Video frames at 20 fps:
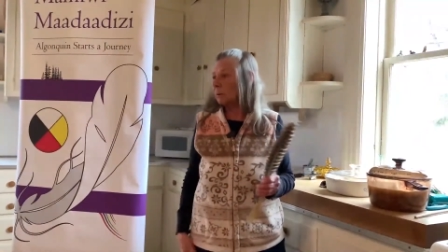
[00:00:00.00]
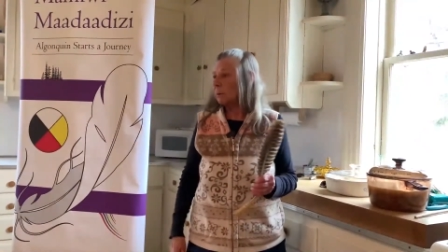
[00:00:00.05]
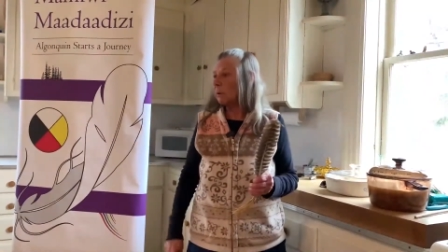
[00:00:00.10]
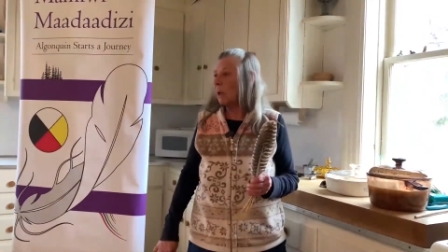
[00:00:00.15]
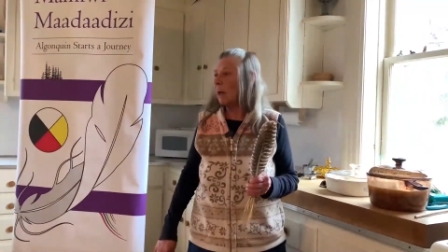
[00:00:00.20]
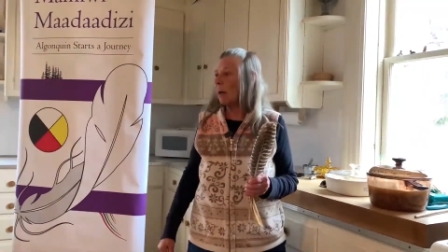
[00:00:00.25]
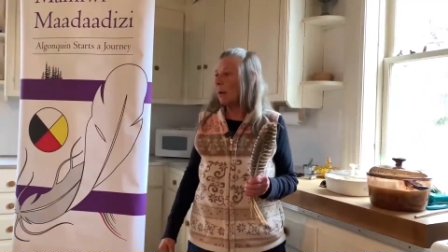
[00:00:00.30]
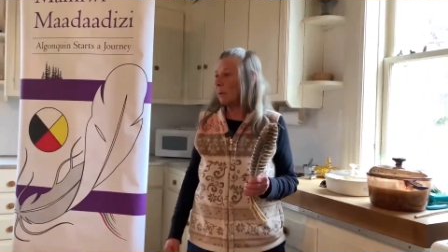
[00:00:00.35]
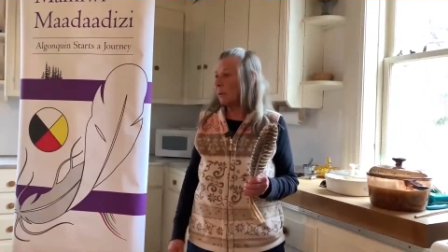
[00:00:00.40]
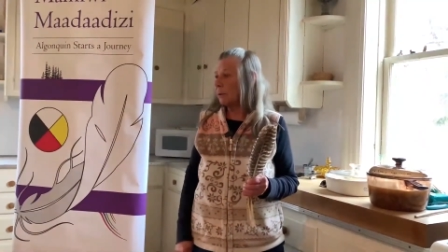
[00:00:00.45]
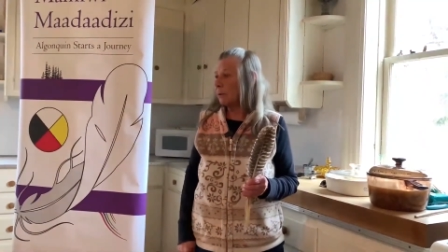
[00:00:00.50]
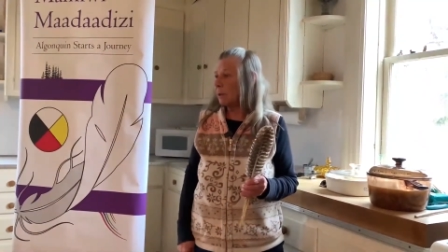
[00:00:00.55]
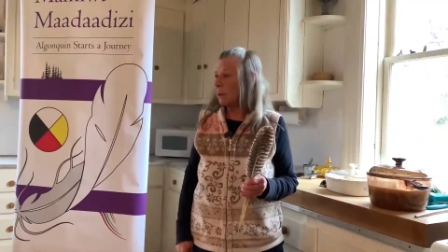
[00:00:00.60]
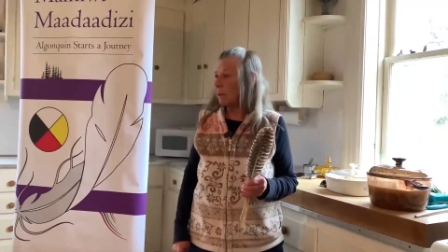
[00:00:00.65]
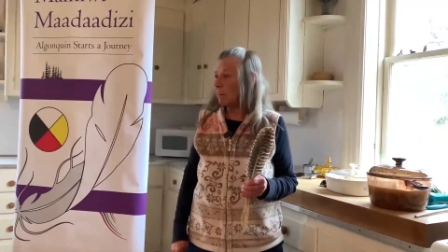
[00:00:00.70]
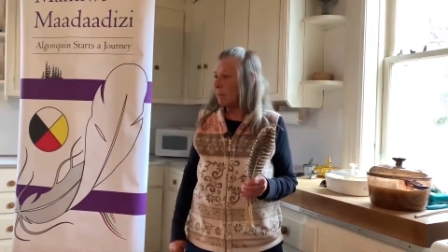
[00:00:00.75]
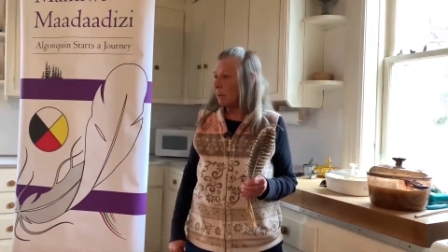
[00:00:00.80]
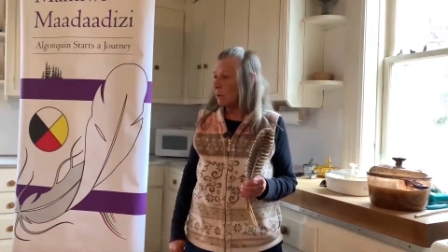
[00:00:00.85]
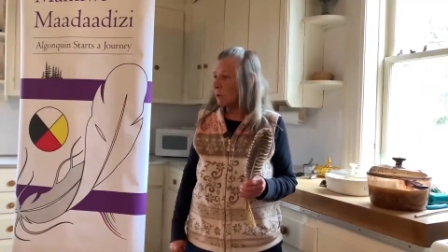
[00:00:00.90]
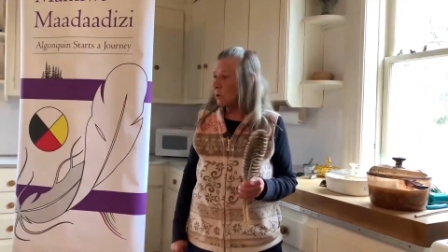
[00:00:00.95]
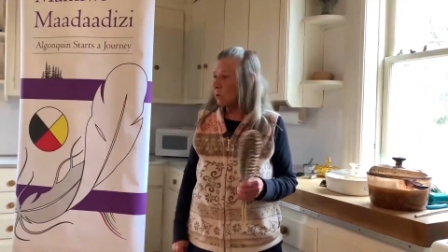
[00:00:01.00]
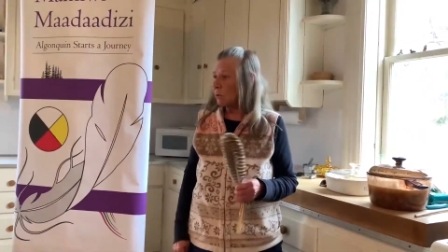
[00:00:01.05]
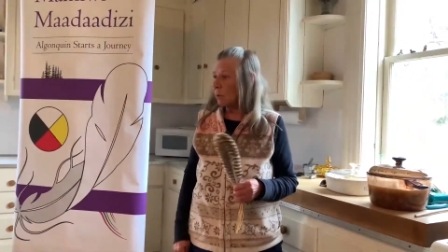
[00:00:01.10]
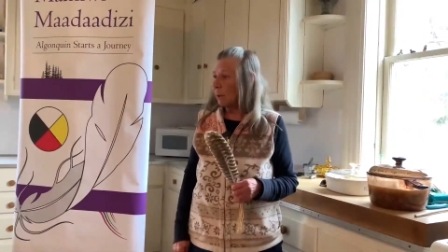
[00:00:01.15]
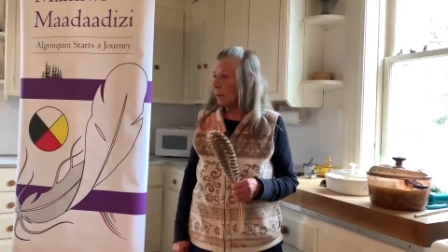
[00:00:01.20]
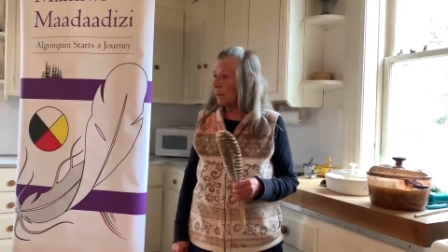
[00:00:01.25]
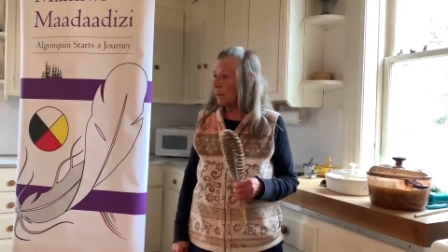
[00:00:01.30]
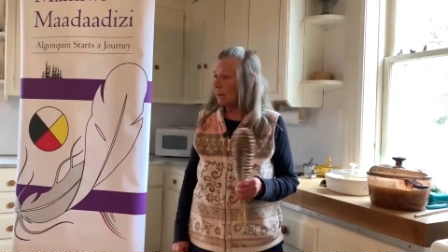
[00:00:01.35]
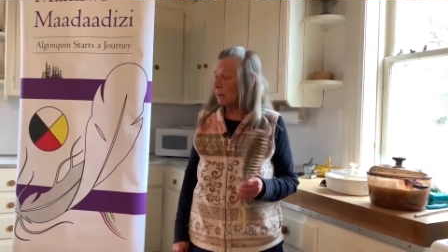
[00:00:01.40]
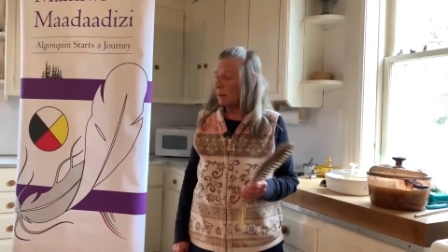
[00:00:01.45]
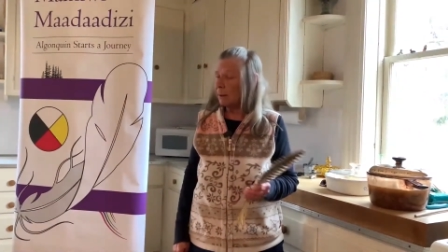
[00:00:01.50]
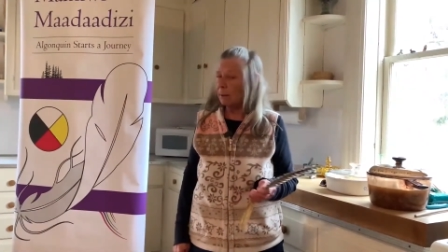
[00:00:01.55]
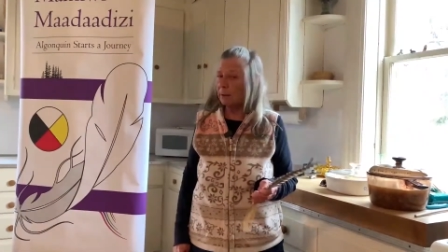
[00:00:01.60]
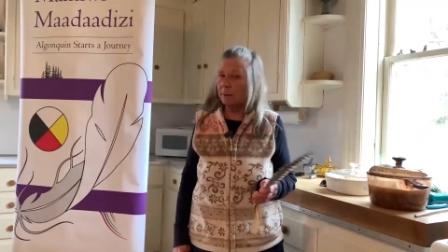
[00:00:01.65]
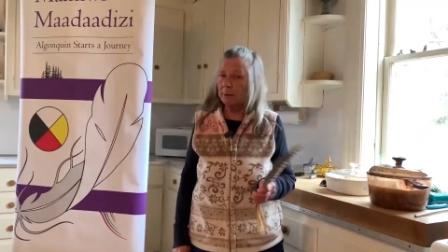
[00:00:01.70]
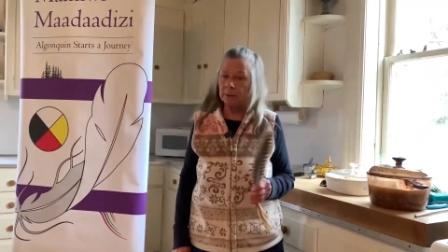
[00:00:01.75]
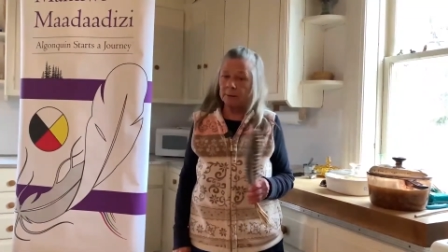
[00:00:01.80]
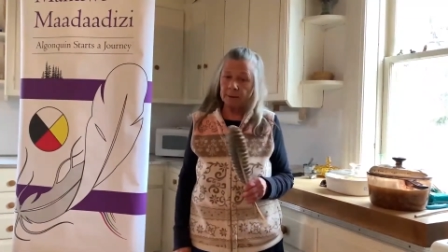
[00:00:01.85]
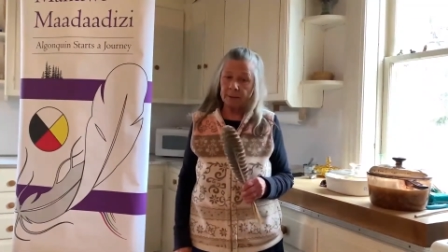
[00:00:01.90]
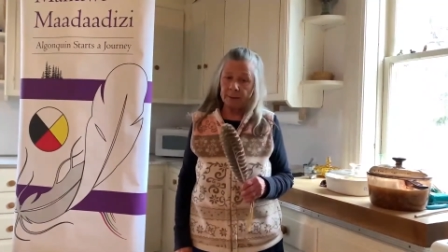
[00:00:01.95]
how you demonstrated there
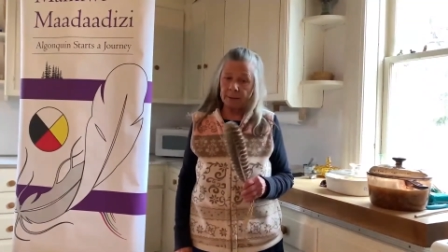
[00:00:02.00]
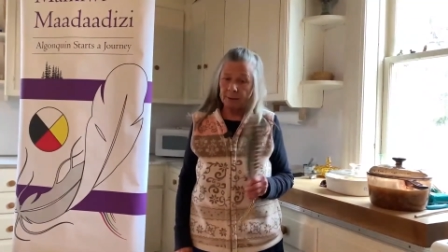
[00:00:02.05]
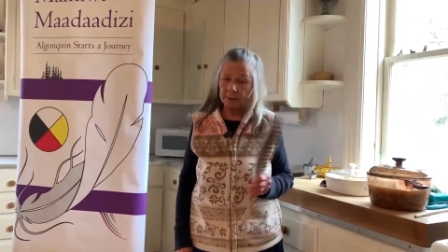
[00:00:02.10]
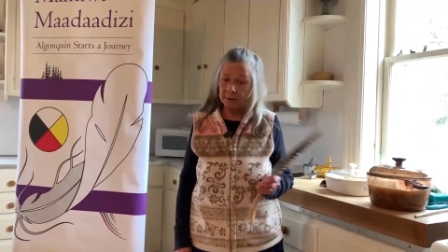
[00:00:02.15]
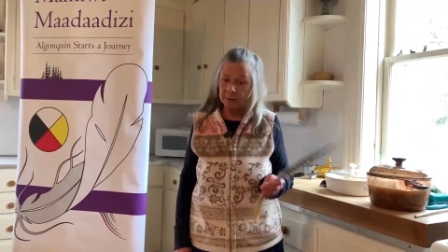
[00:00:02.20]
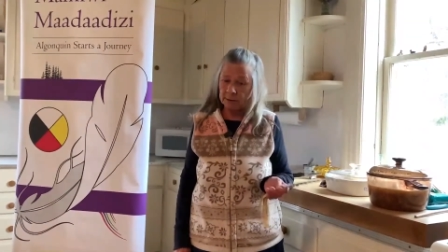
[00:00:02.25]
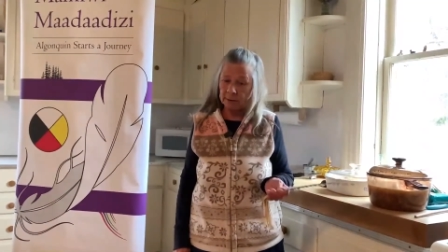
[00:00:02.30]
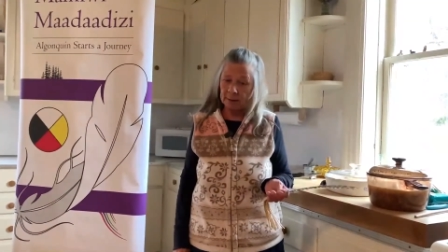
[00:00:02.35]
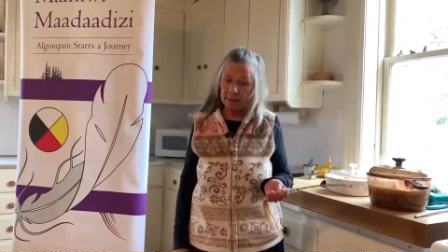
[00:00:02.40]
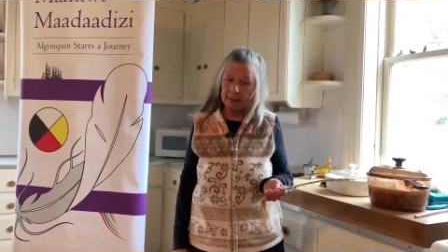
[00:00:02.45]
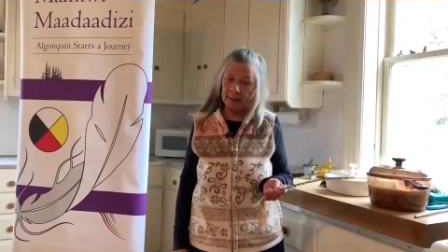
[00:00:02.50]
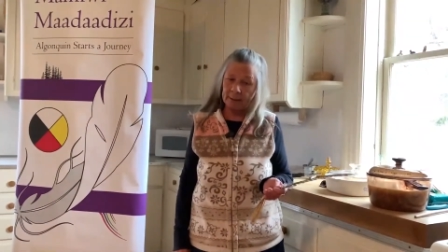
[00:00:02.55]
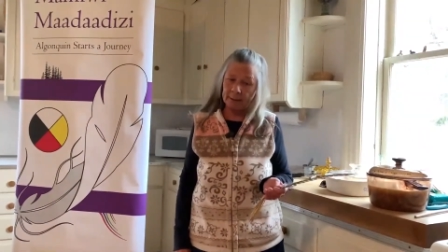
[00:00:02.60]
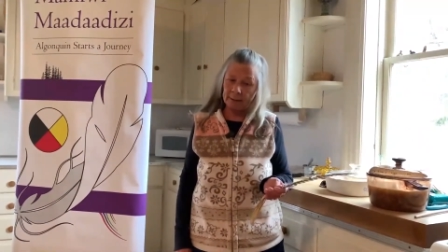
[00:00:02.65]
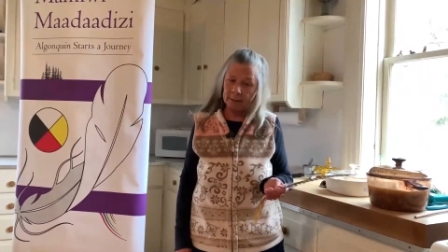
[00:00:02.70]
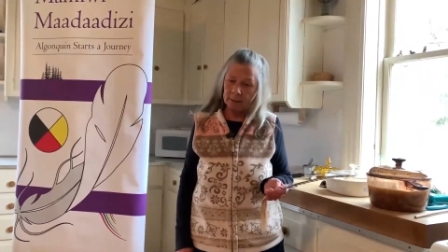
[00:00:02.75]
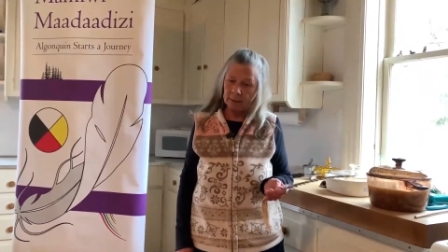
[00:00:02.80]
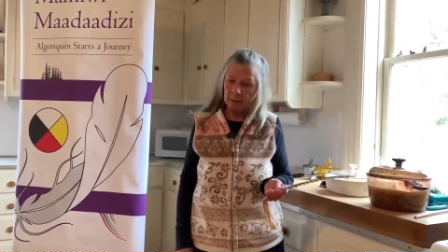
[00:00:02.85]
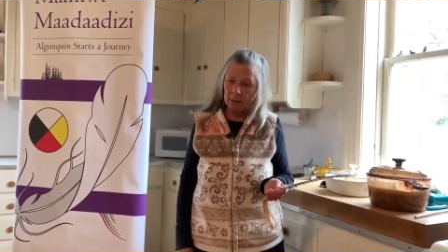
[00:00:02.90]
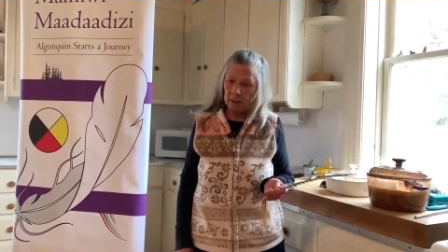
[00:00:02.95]
earlier today.